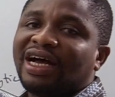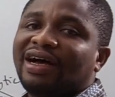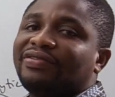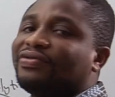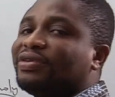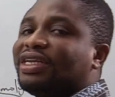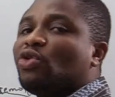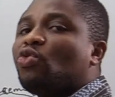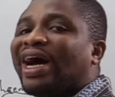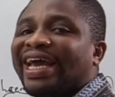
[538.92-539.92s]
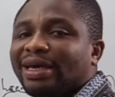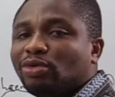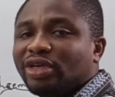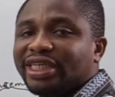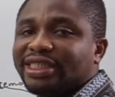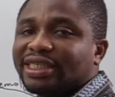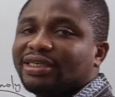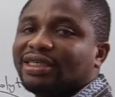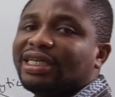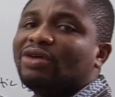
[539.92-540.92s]
we have the Y
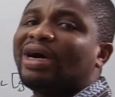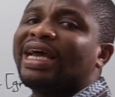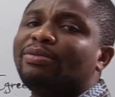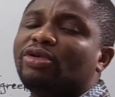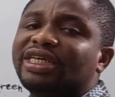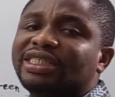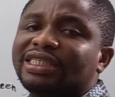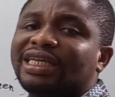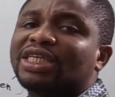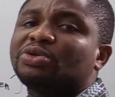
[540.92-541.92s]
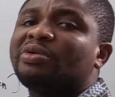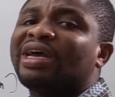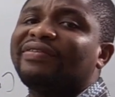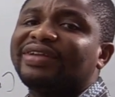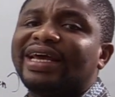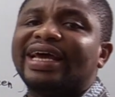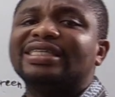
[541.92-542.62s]
hemolytic. The Y hemolytic, that's where we have the